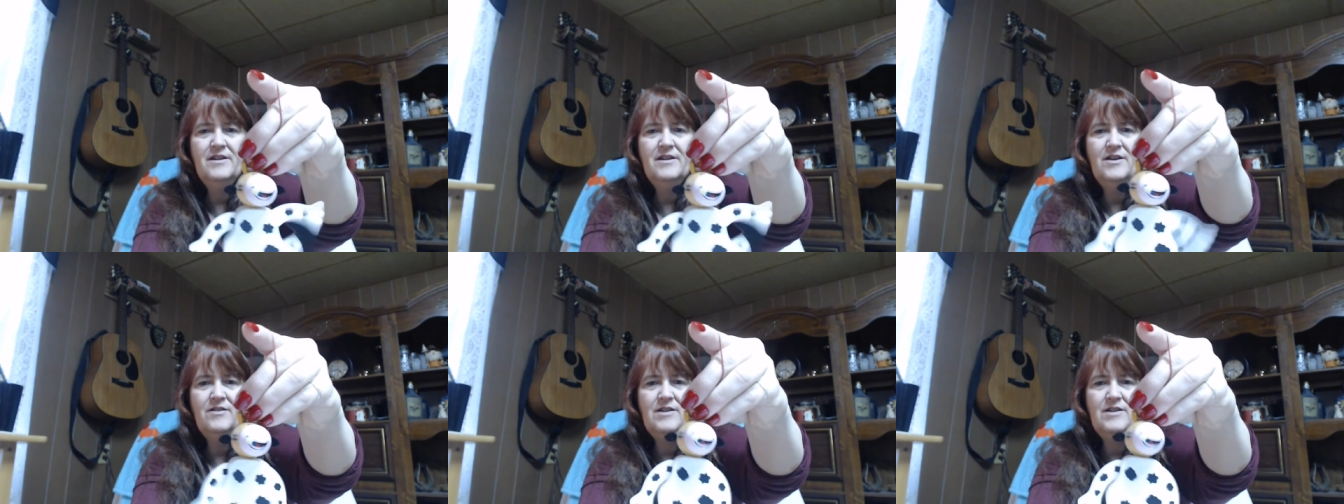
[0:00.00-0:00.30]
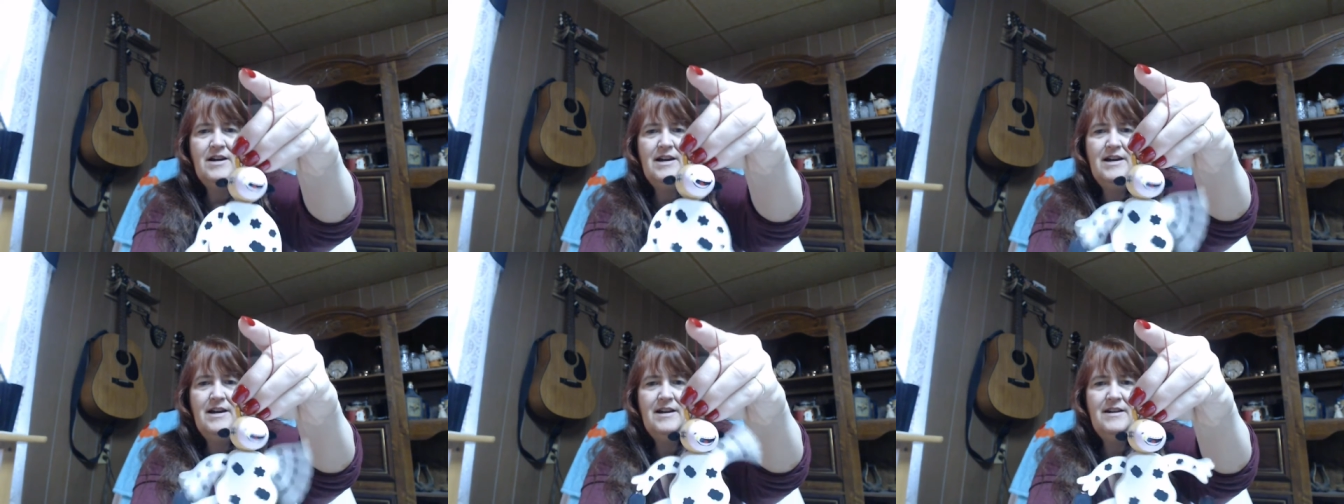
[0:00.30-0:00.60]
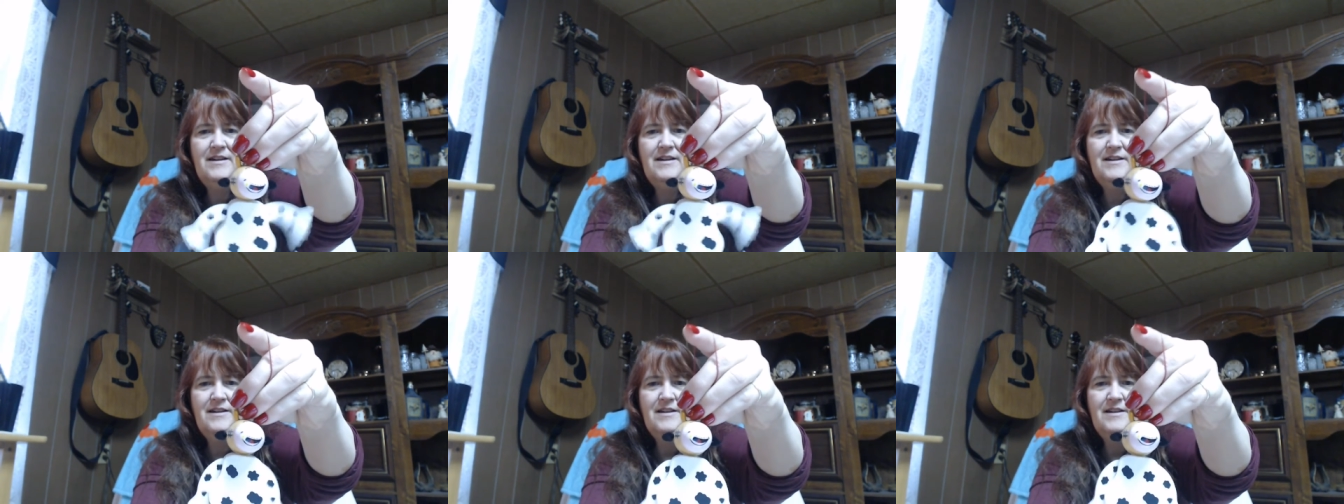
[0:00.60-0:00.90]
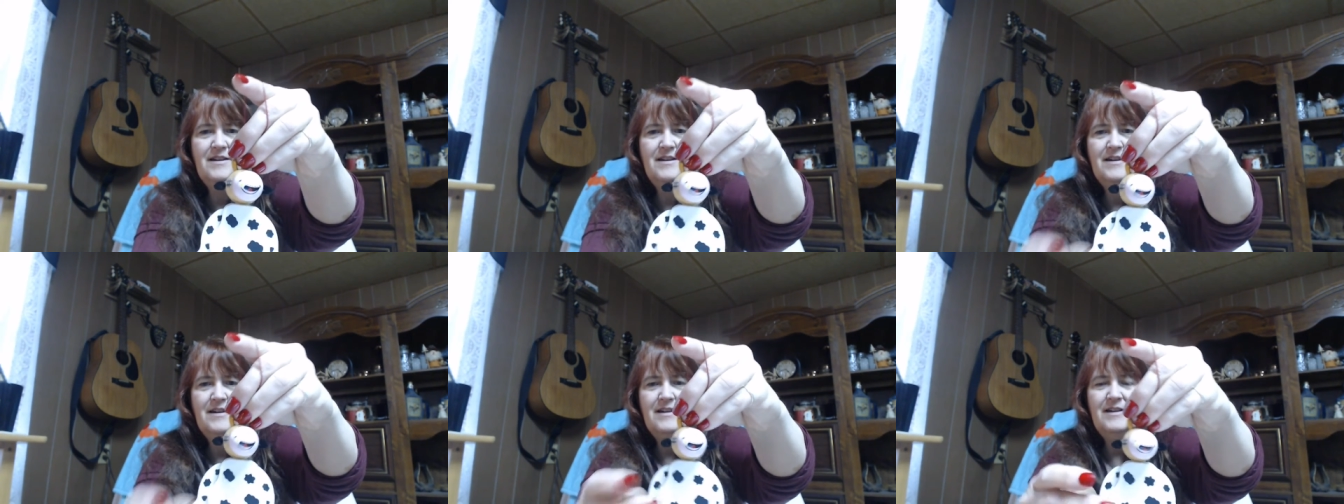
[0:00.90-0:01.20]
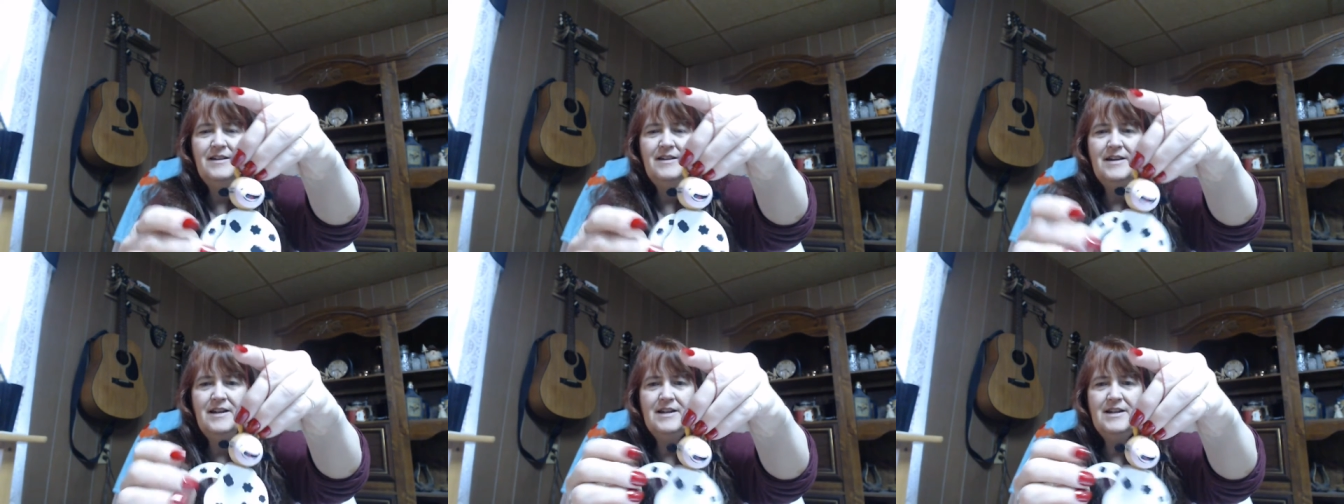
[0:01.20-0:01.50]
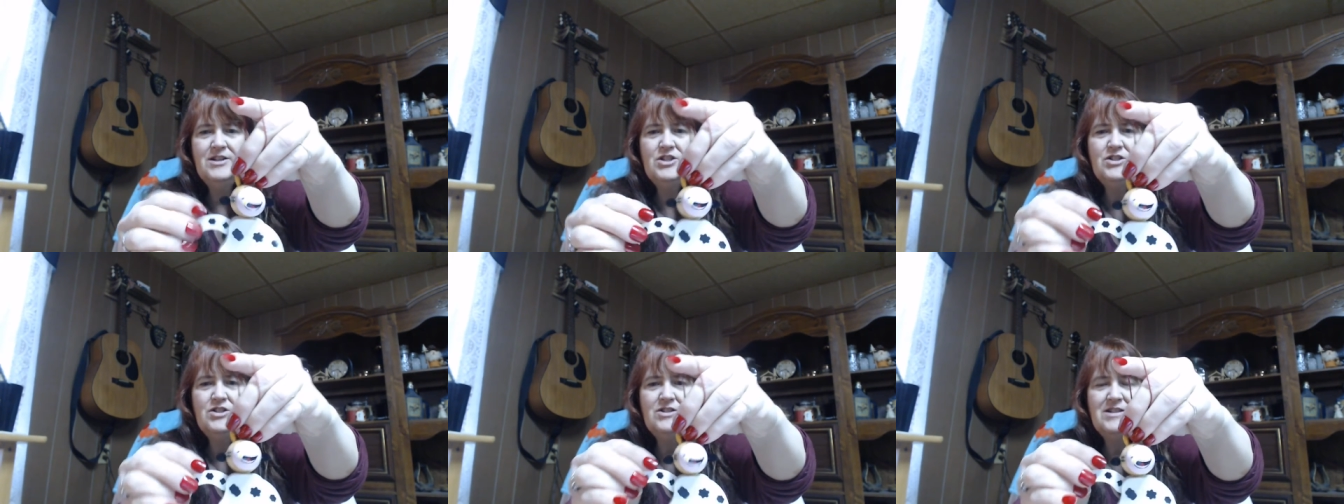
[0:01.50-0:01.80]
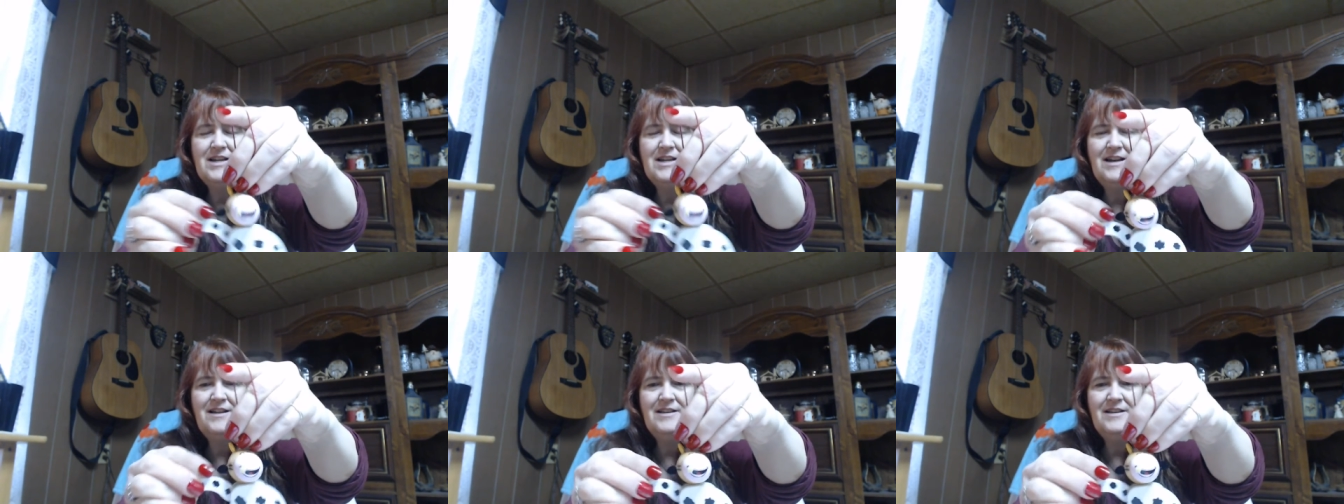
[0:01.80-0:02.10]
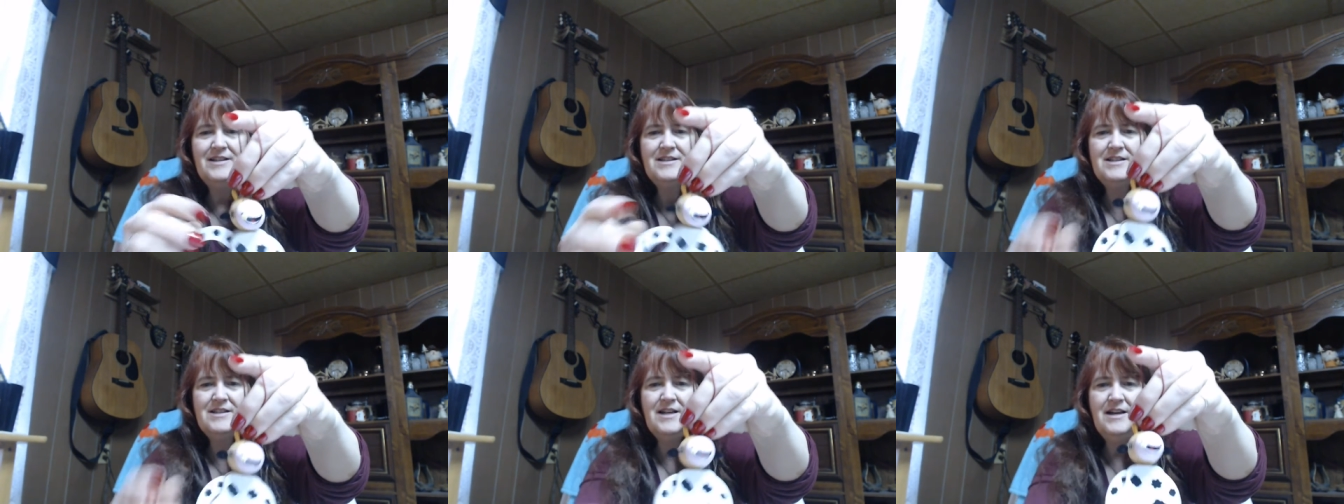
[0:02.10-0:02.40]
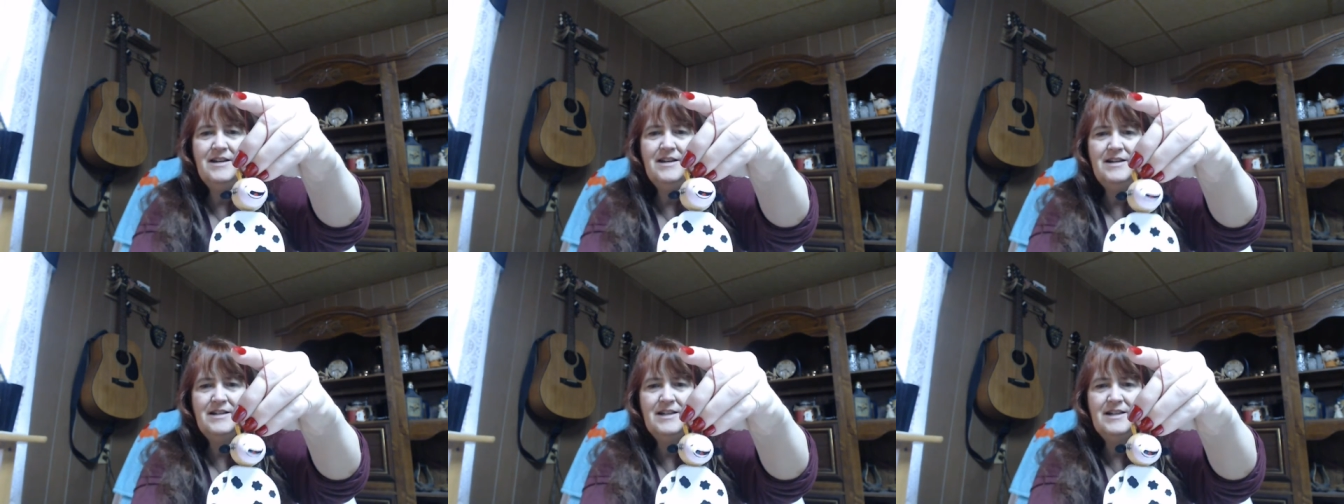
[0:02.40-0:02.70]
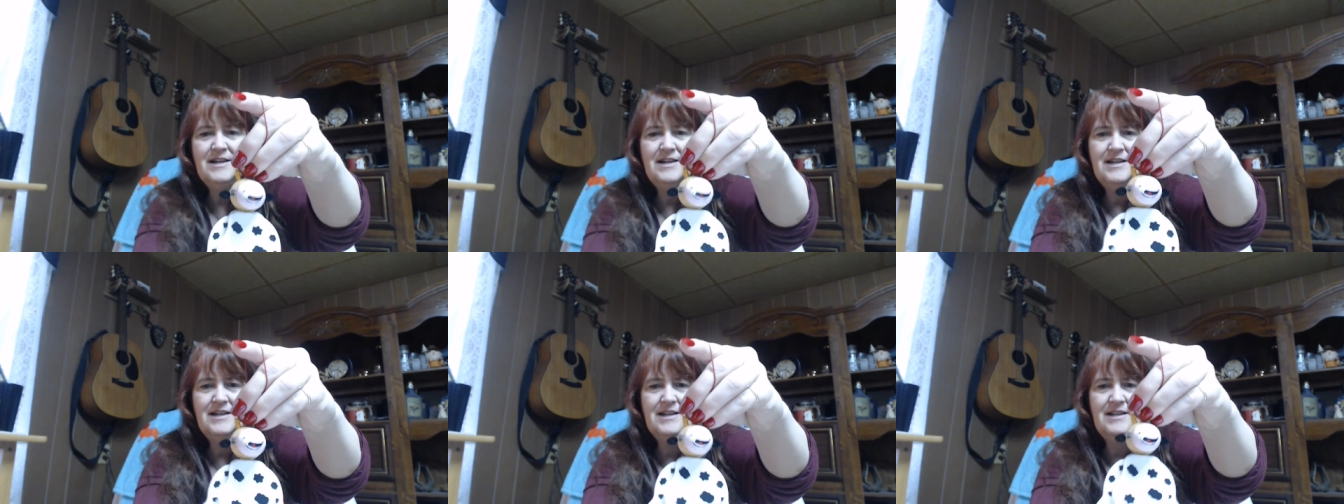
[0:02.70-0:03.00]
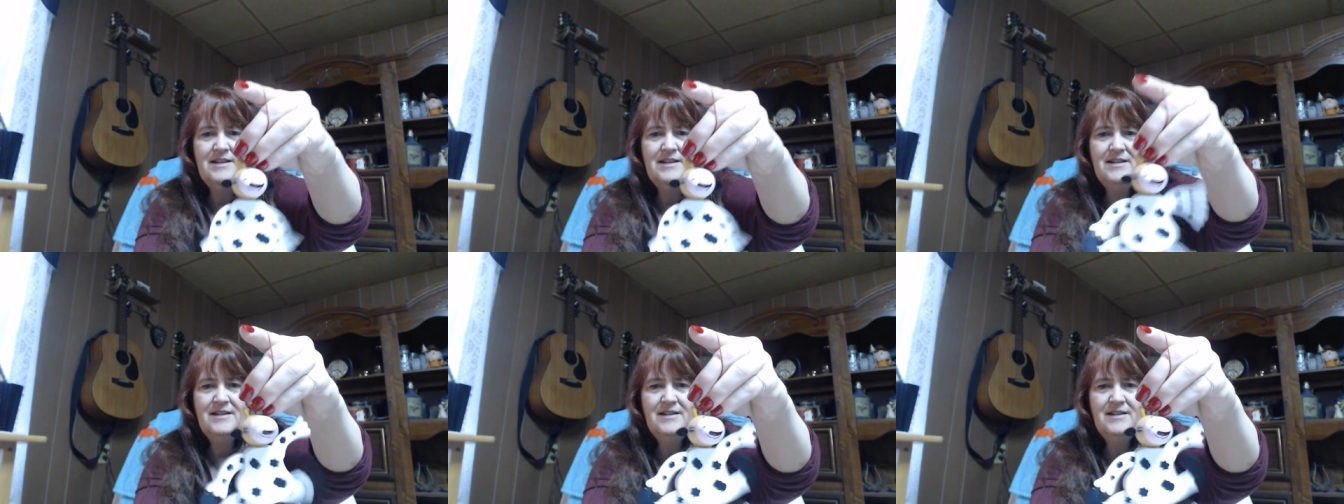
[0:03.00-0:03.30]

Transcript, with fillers: Okay, and as you can tell, it's kind of dying.